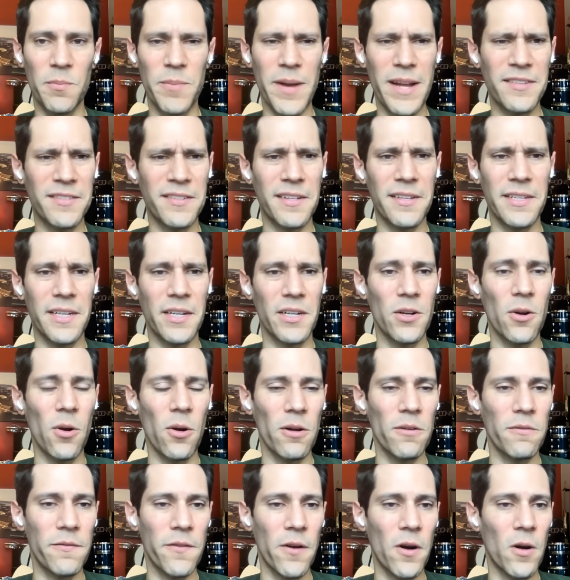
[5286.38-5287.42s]
I was basically
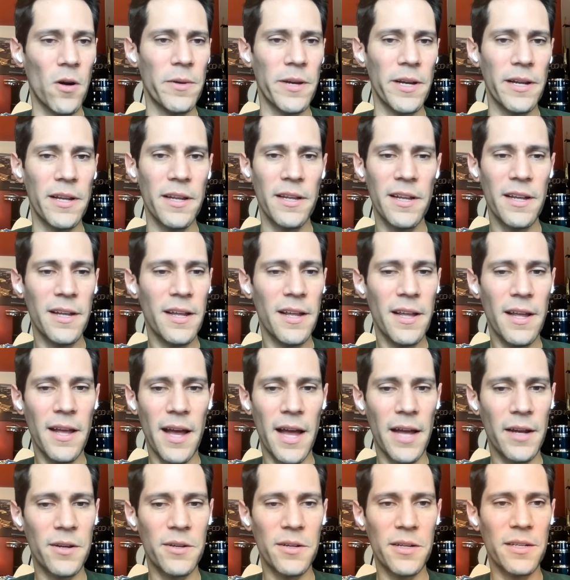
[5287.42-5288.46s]
agoraphobic.
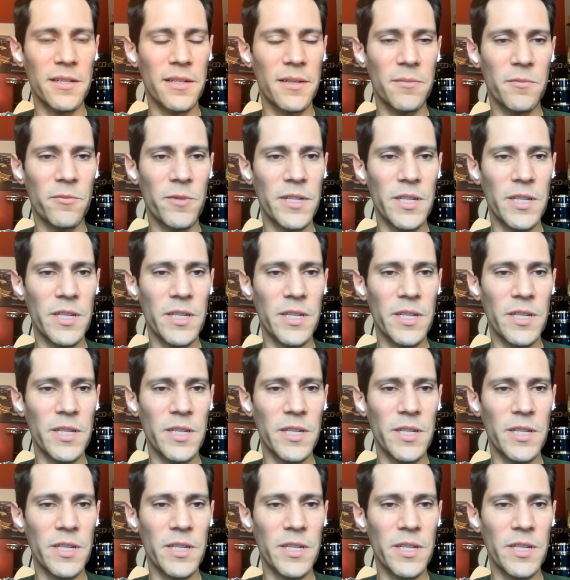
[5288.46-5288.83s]
I couldn't